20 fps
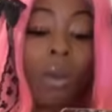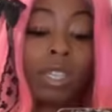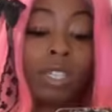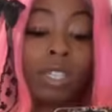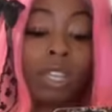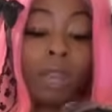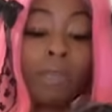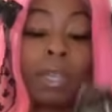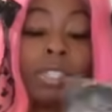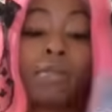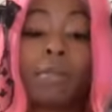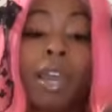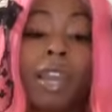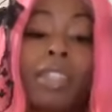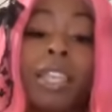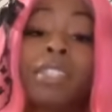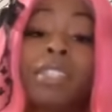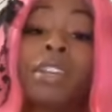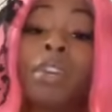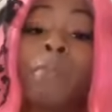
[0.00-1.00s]
This could have been somebody.
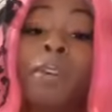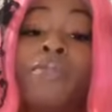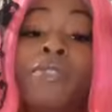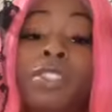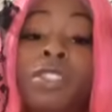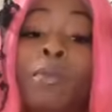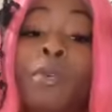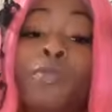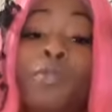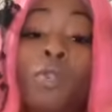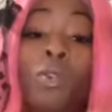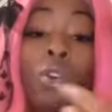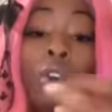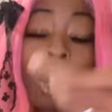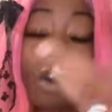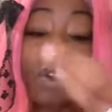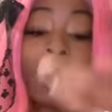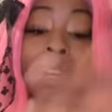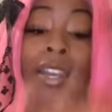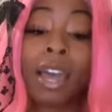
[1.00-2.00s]
This could be, for some of you,
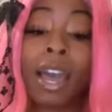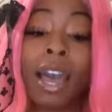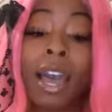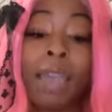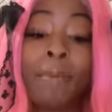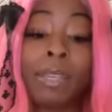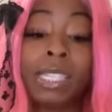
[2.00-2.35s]
current time.